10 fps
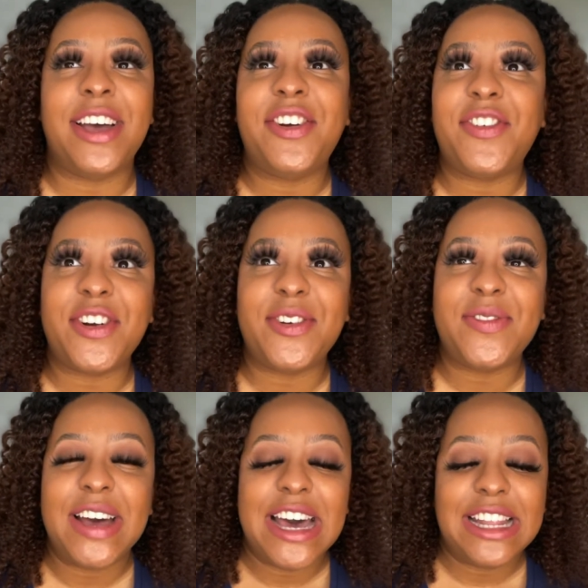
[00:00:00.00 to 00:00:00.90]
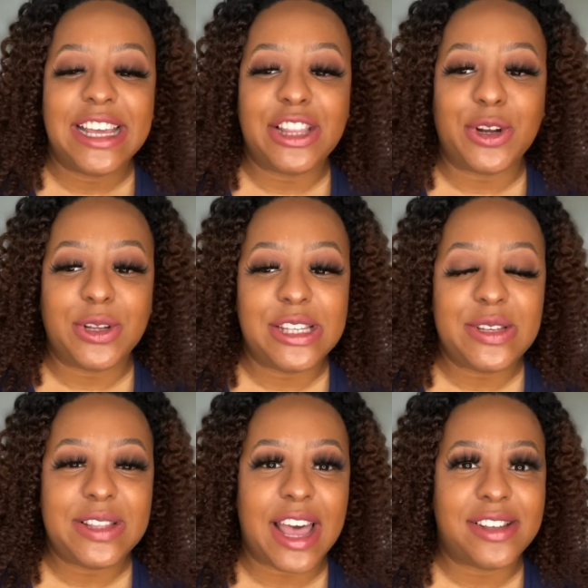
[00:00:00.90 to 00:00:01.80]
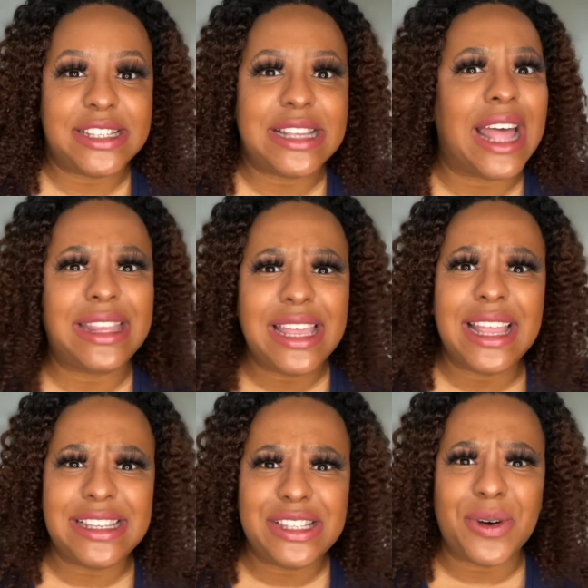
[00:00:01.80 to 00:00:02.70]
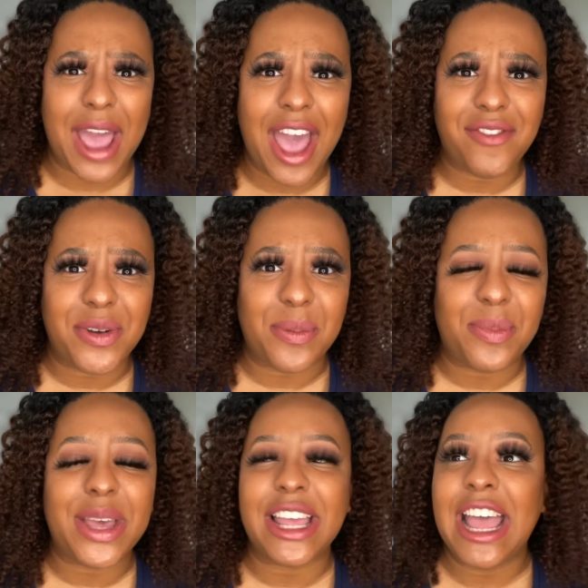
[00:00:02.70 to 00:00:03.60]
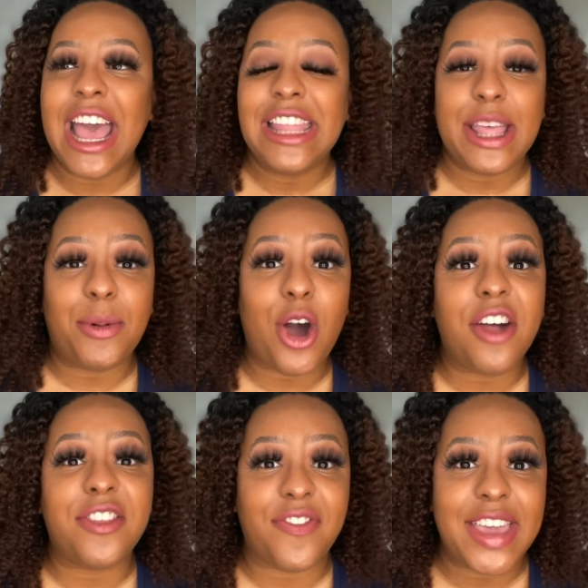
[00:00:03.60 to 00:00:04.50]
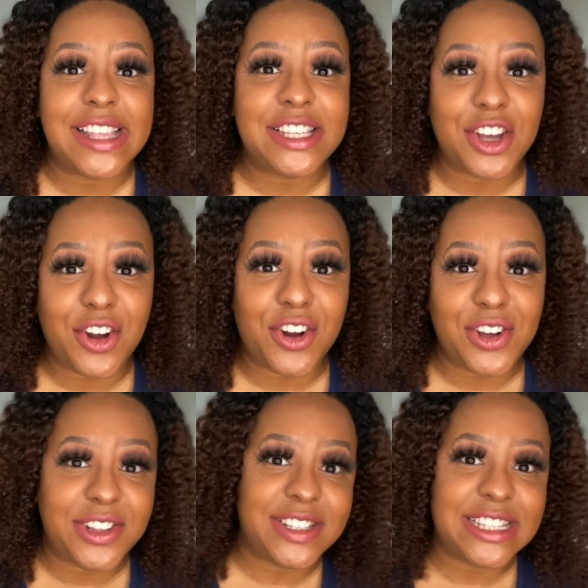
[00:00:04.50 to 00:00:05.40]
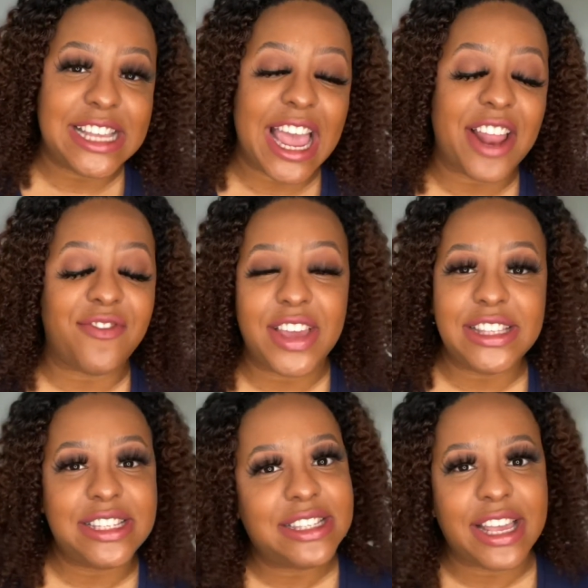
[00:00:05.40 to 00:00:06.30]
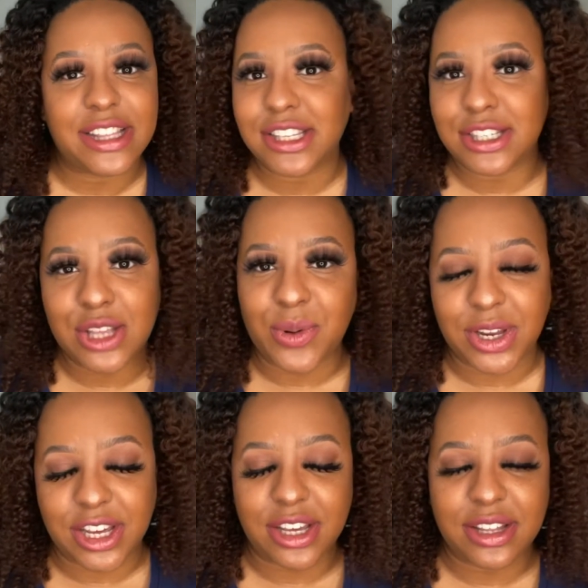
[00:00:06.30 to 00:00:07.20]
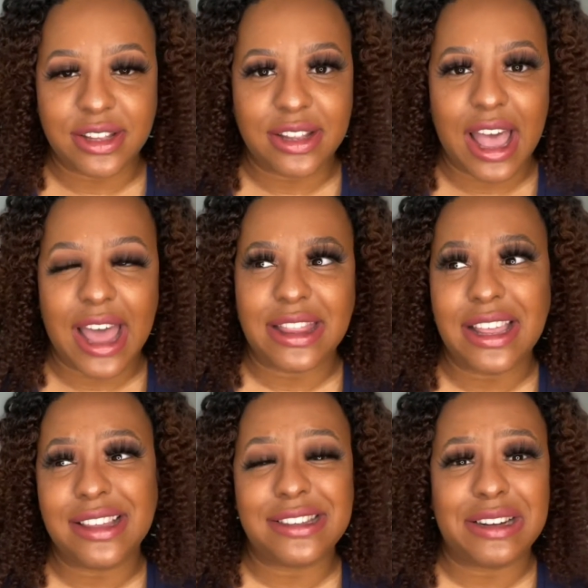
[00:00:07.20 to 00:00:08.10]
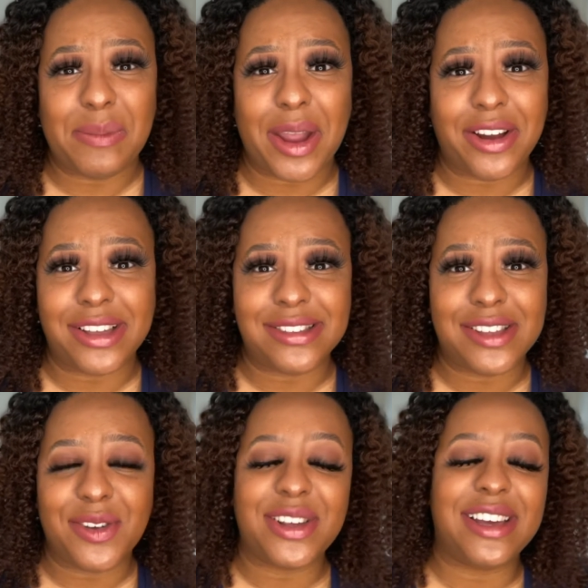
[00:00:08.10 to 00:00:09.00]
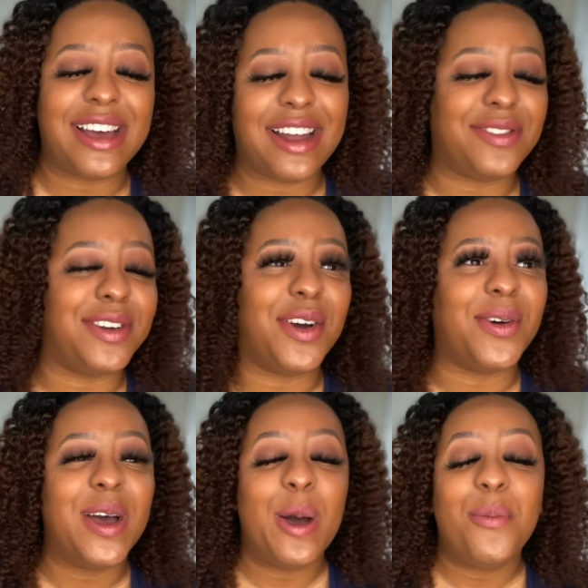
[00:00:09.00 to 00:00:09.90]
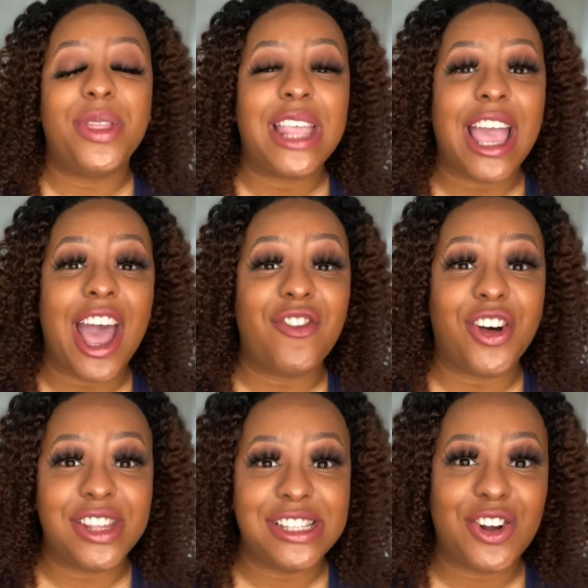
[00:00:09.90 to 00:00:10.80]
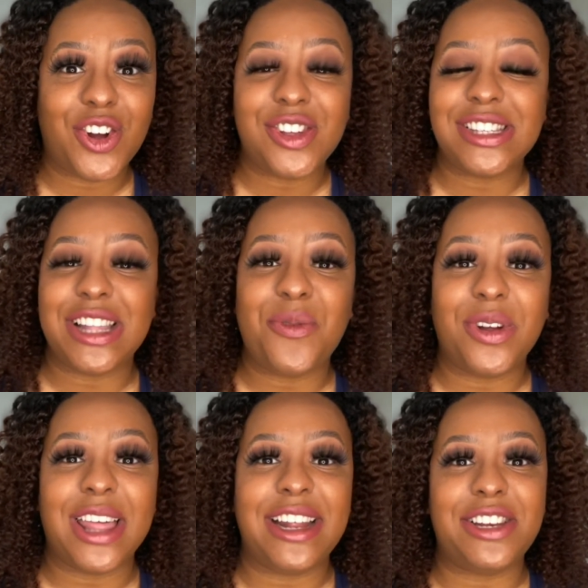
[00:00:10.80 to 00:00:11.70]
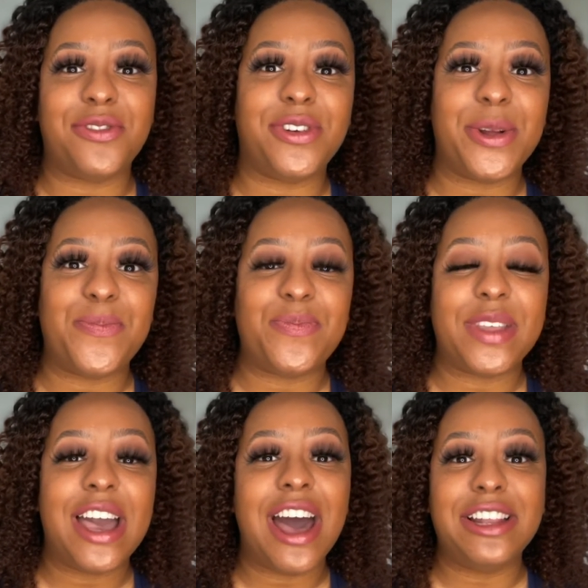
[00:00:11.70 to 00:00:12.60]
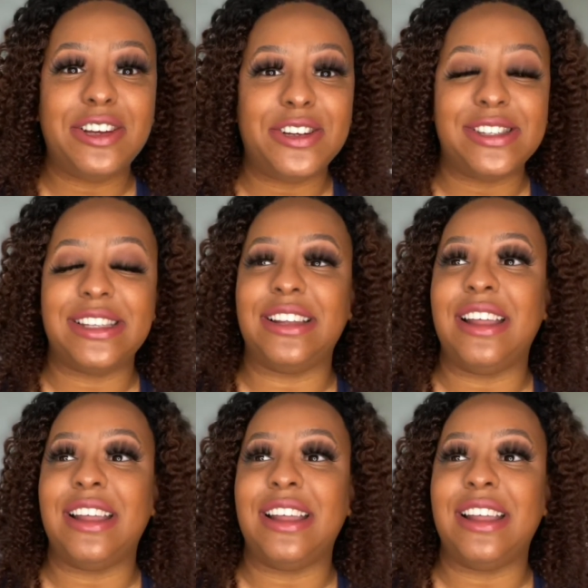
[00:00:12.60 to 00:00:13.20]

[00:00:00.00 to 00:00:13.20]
from like the early 2000s. I think they still have them, but they were called the Fanta Girls. And Fanta is like this soda. I think it's an American soda. I don't know. But they have all these girls, and they wear like different colors, and